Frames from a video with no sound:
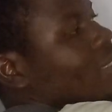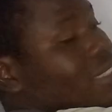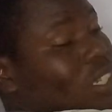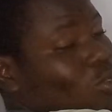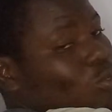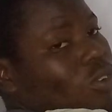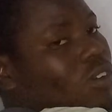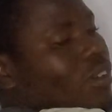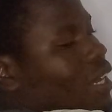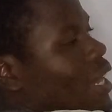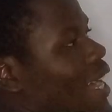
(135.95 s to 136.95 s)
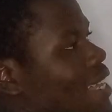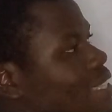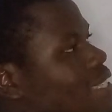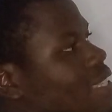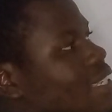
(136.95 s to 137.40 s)
0
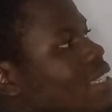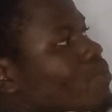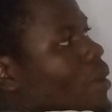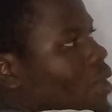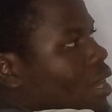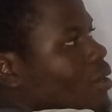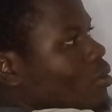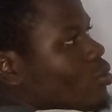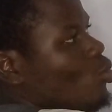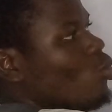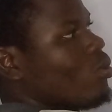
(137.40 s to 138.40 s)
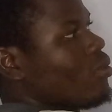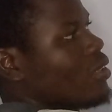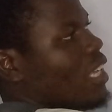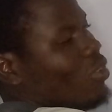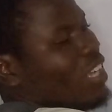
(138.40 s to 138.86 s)
as its power. So
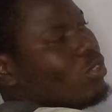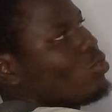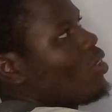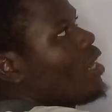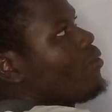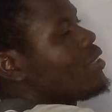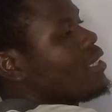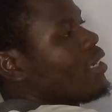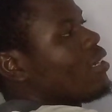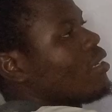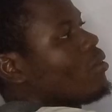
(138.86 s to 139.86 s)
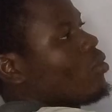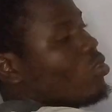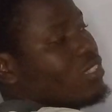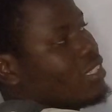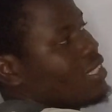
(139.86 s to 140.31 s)
that's why you don't have it there. Because